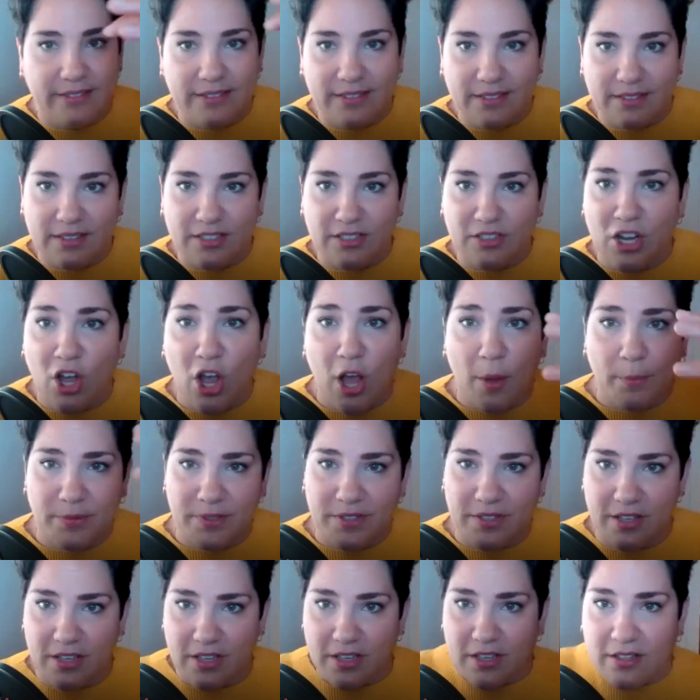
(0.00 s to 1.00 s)
stops
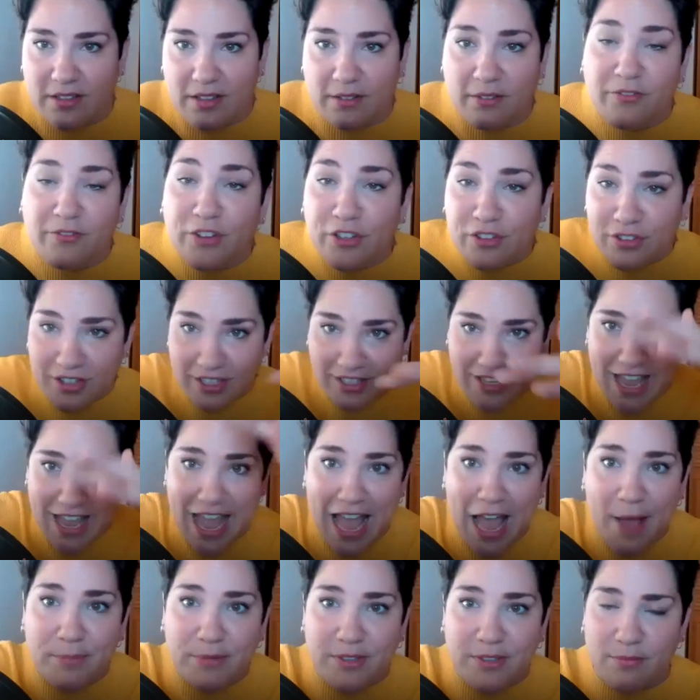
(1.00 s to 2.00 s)
that fills the
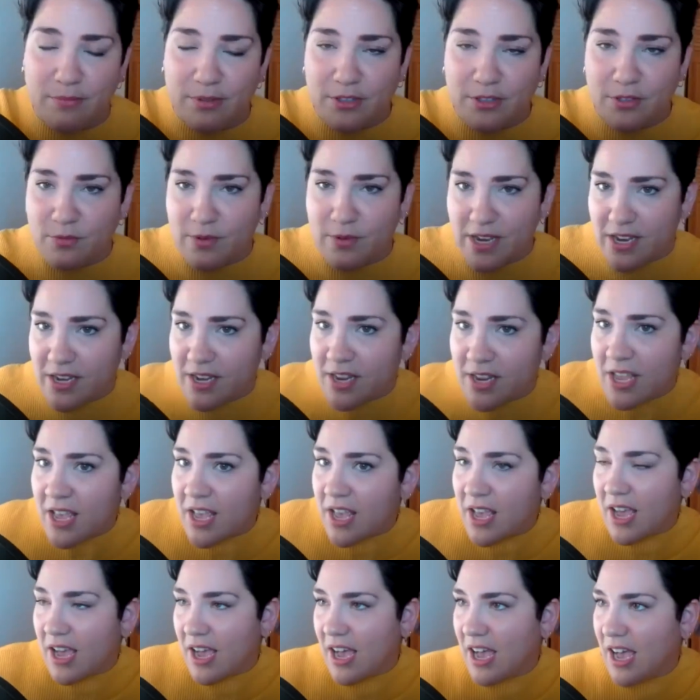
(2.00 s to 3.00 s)
gaps in between
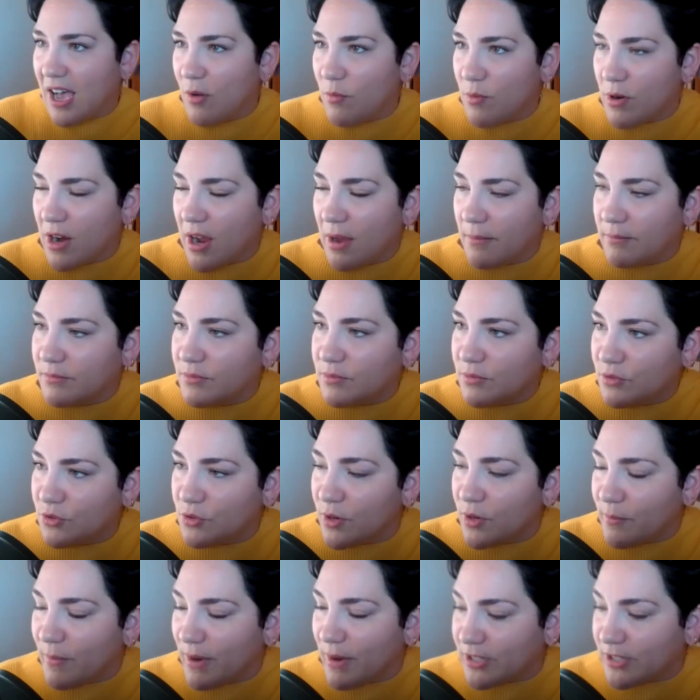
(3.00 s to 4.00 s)
where I'm
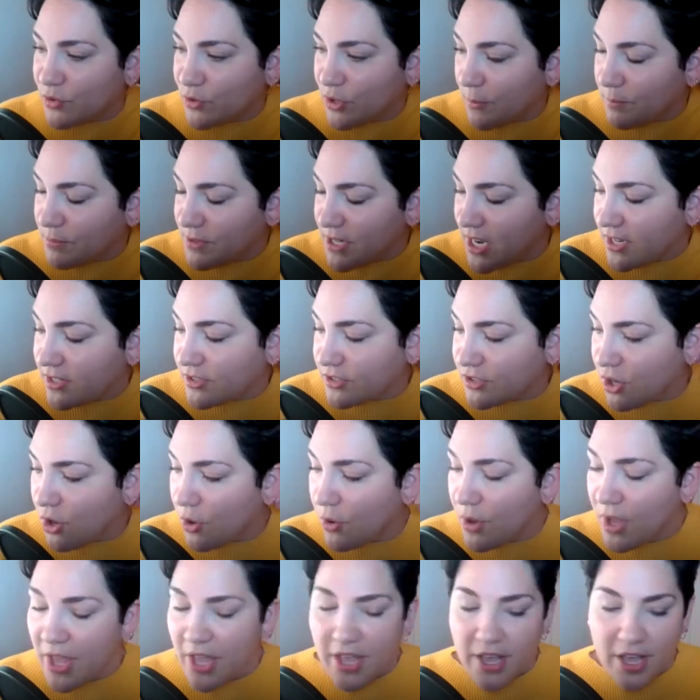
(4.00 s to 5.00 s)
doing my scripting. So
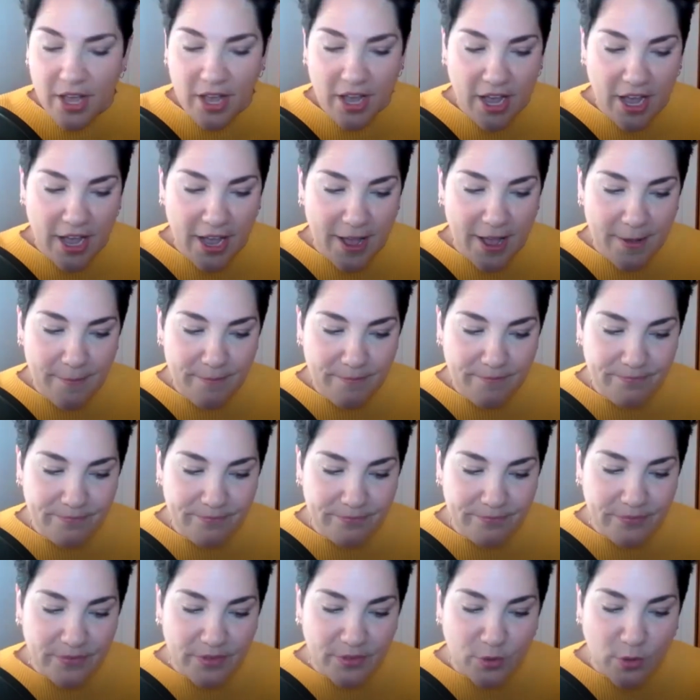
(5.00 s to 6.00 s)

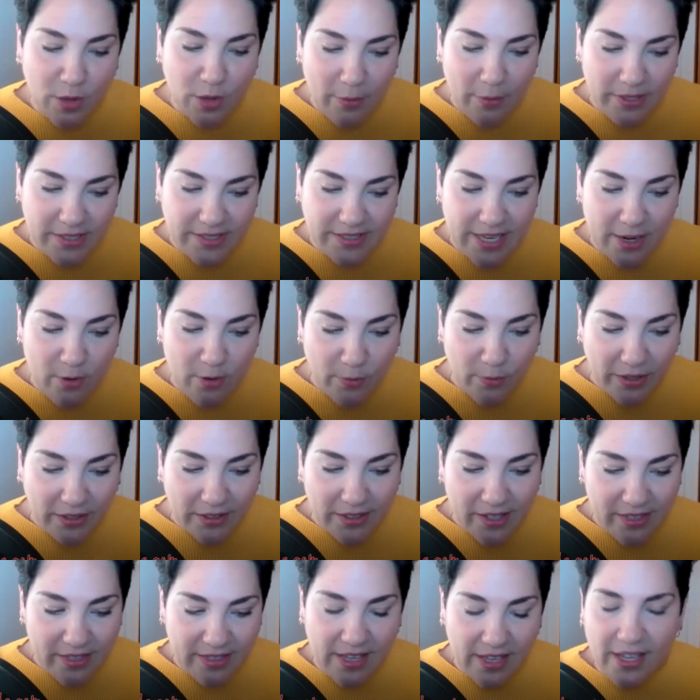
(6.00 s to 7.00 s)
I would say
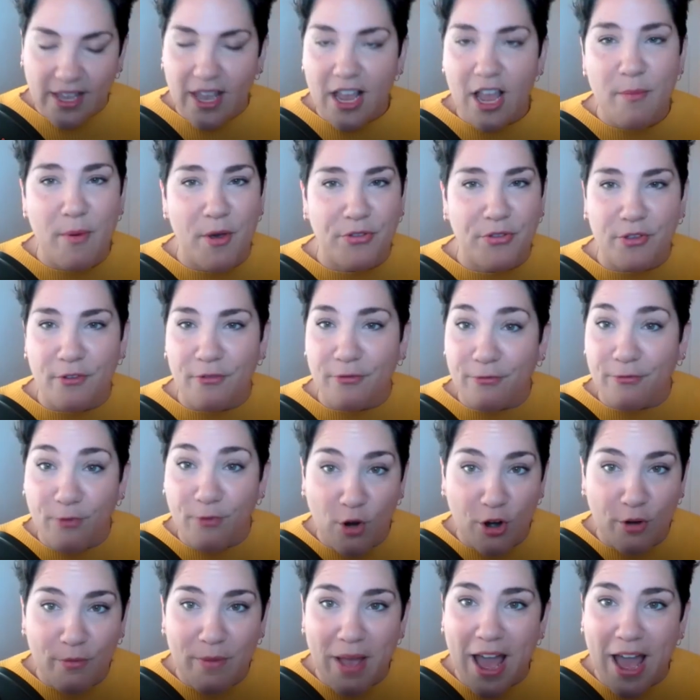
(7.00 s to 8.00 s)
really thinking about the
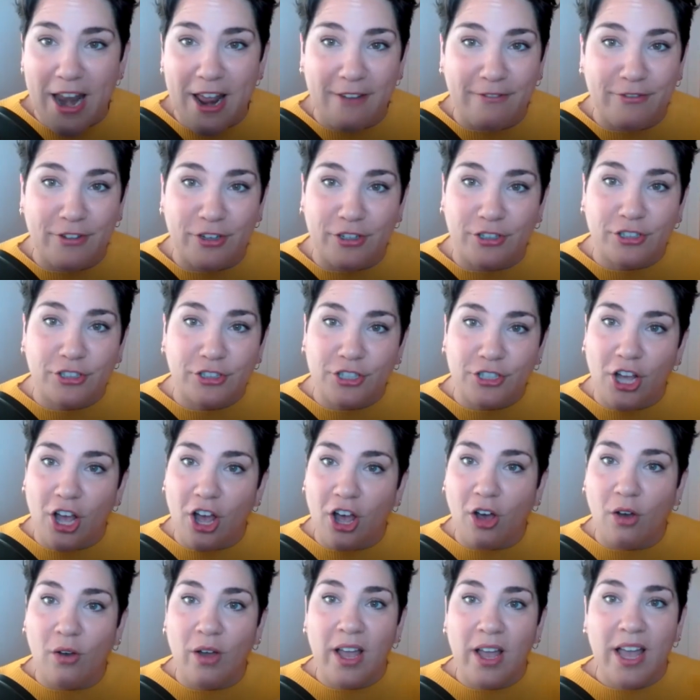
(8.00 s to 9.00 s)
format of your
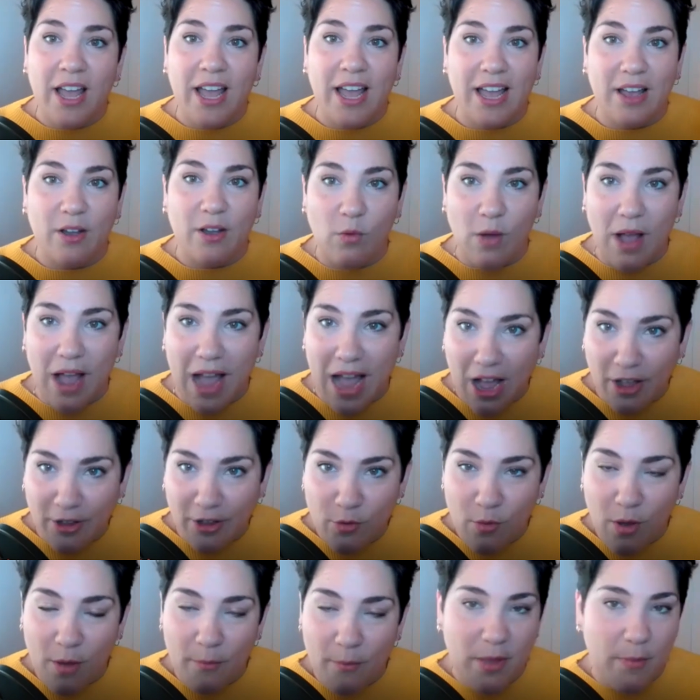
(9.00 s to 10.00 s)
show, how
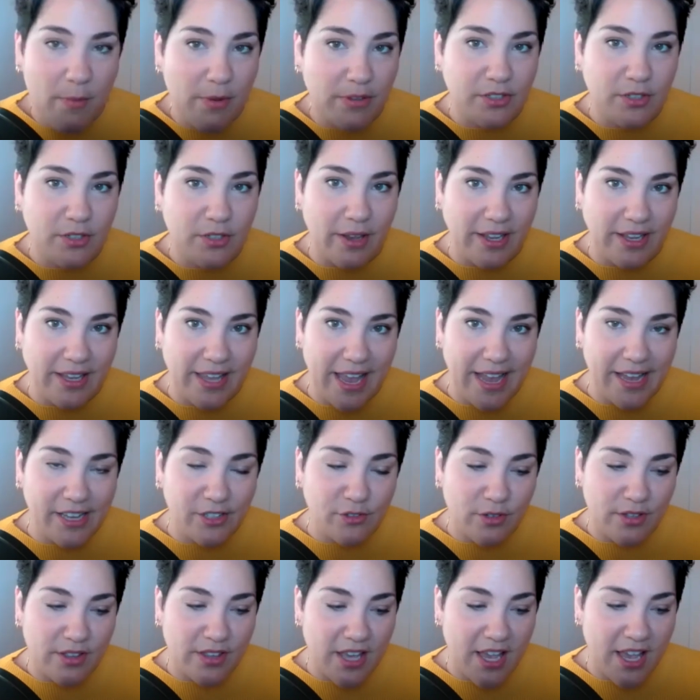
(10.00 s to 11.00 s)
you want people to engage
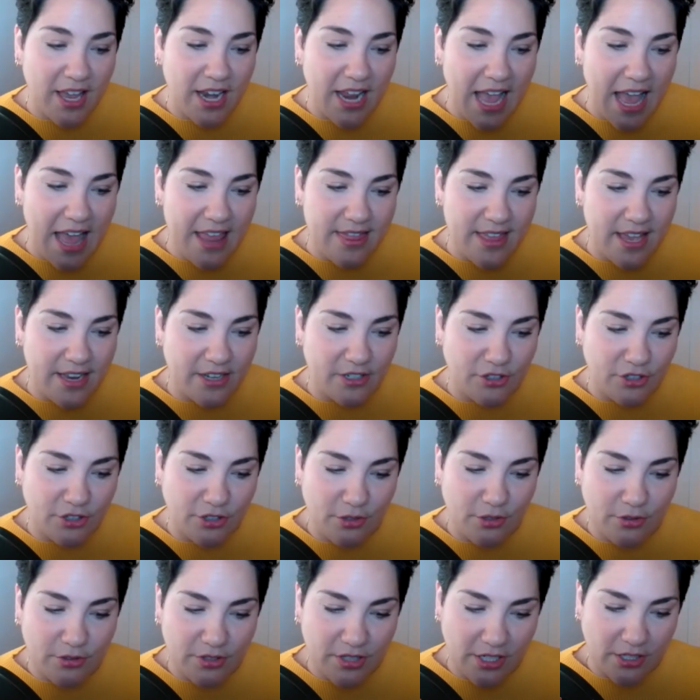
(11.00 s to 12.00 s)
with it, and then
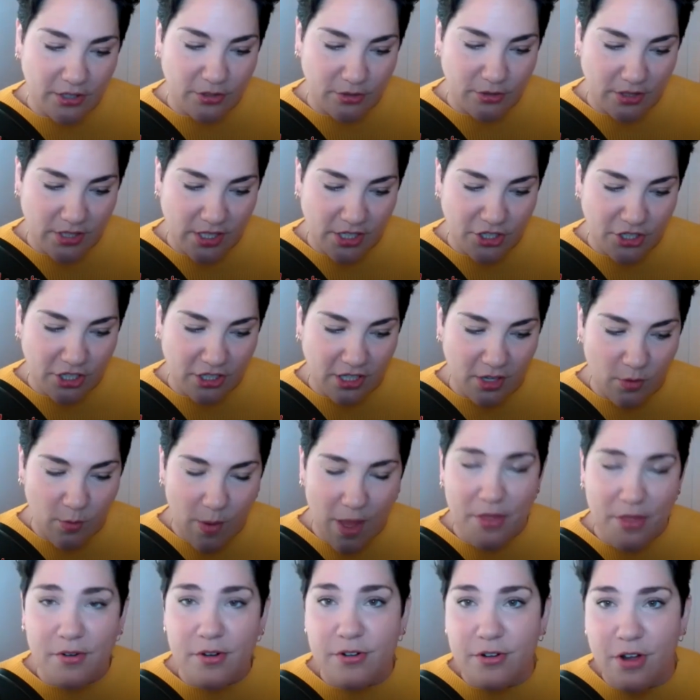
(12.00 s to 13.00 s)
choosing strategically
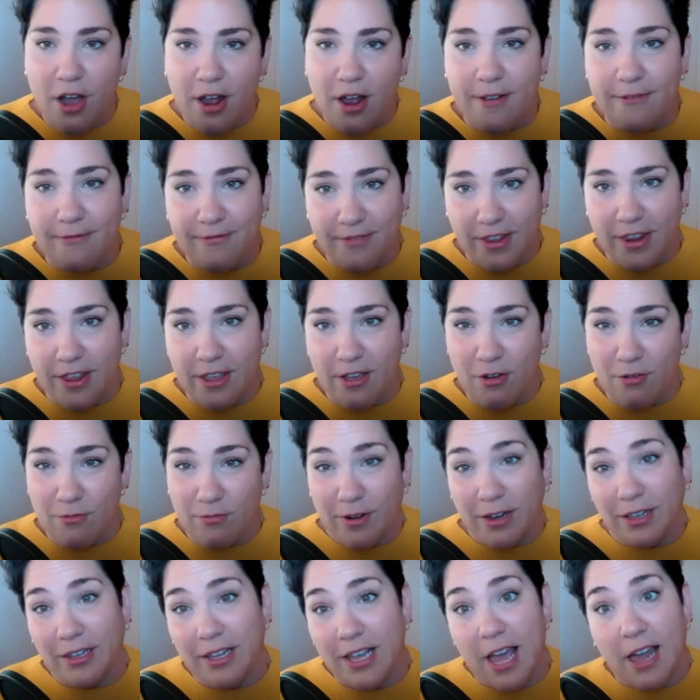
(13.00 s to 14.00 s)
whether or not a video
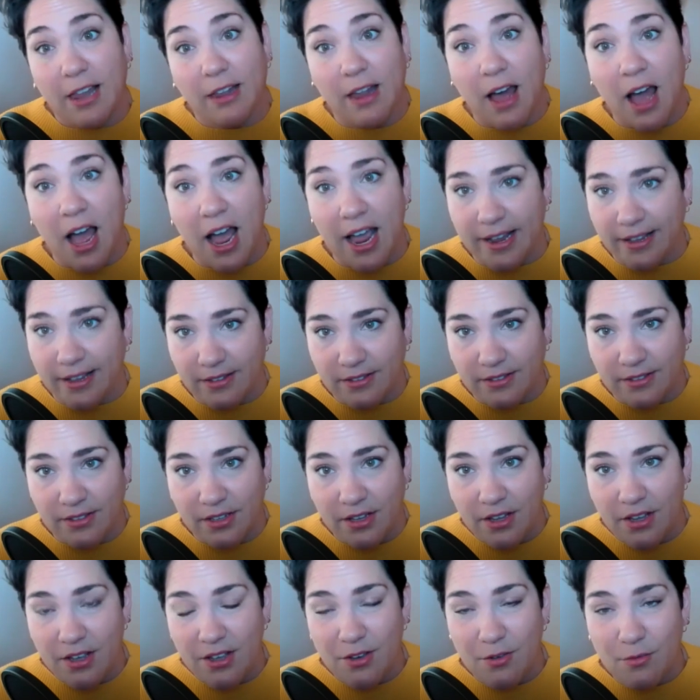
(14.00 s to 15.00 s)
really aligns
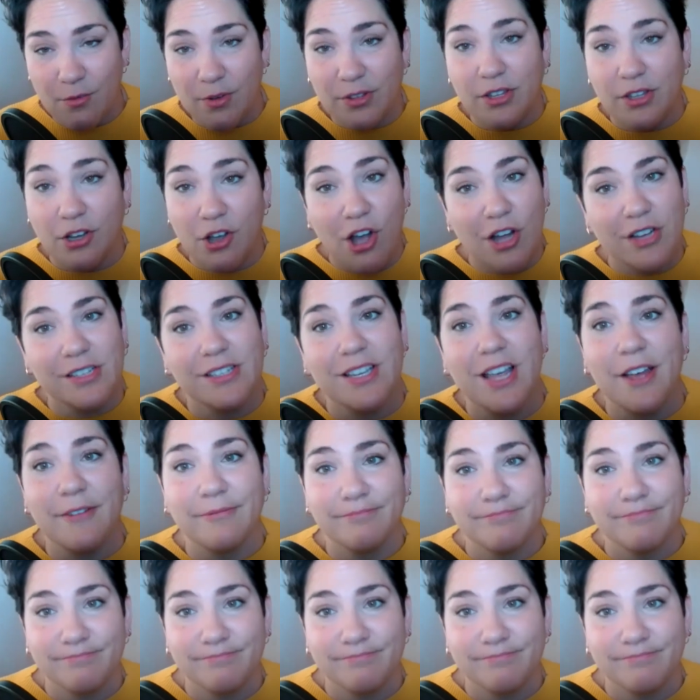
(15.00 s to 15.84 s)
with the content.